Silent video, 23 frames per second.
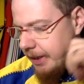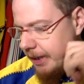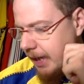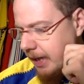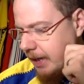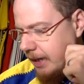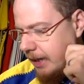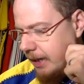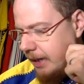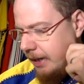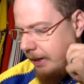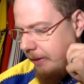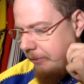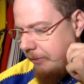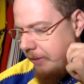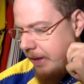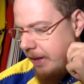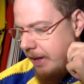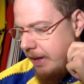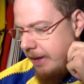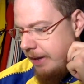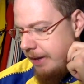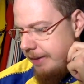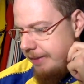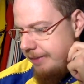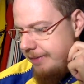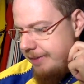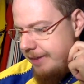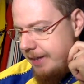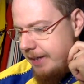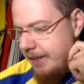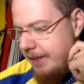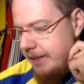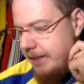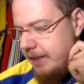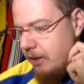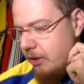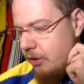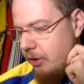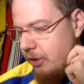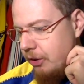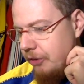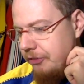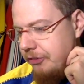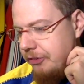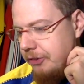Uh, Saturday
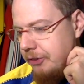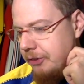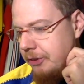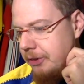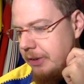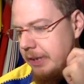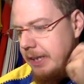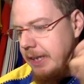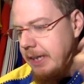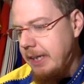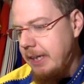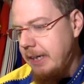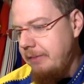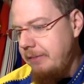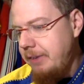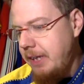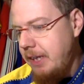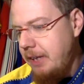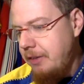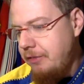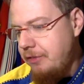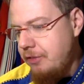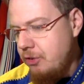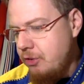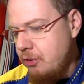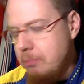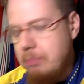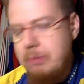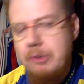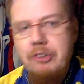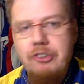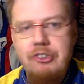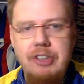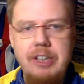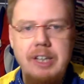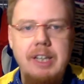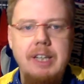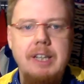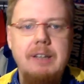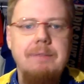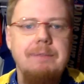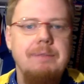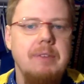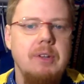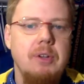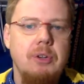also uh, we have Group
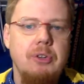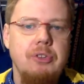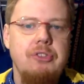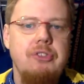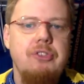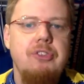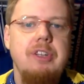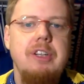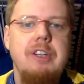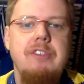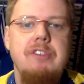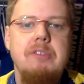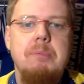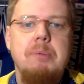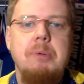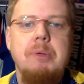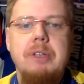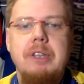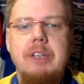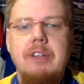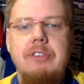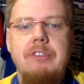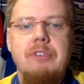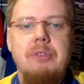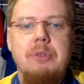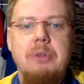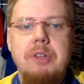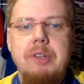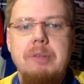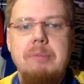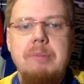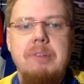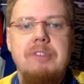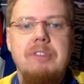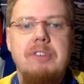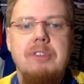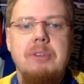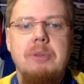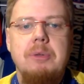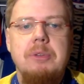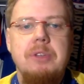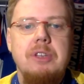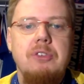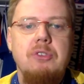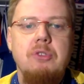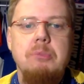G. Austria needs a point against Northern
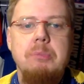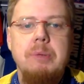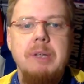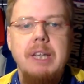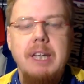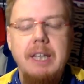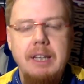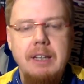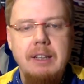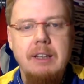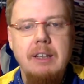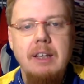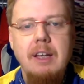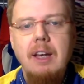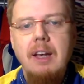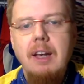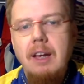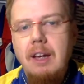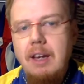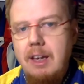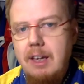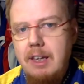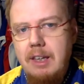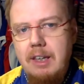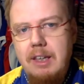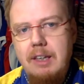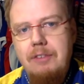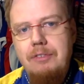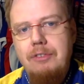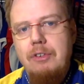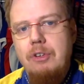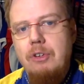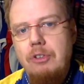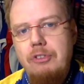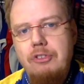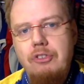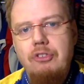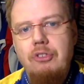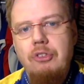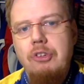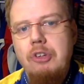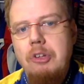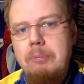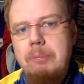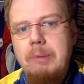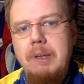Macedonia to be in. If Austria
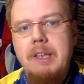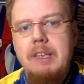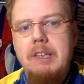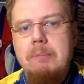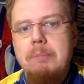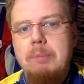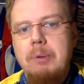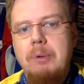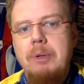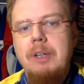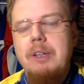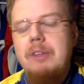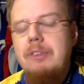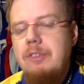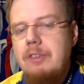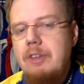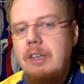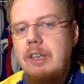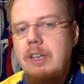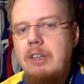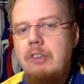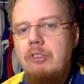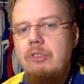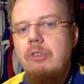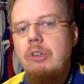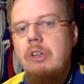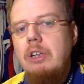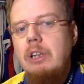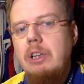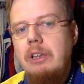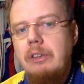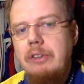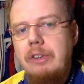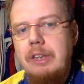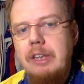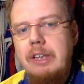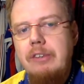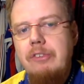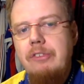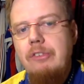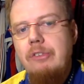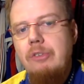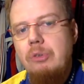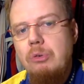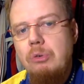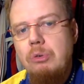should not make the point, Israel
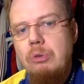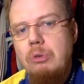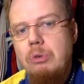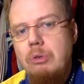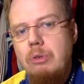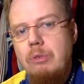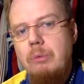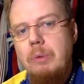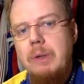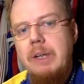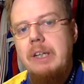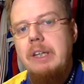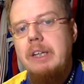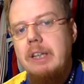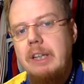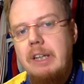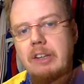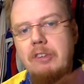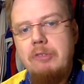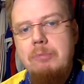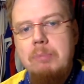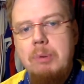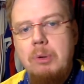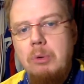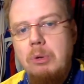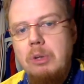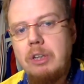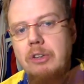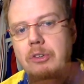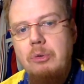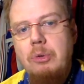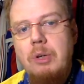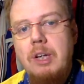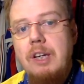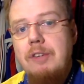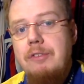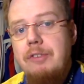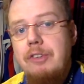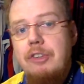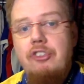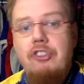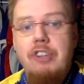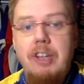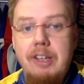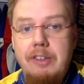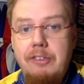needs to win against Poland to have a
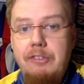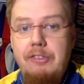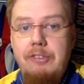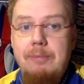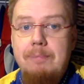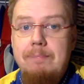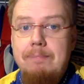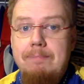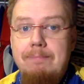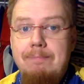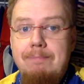chance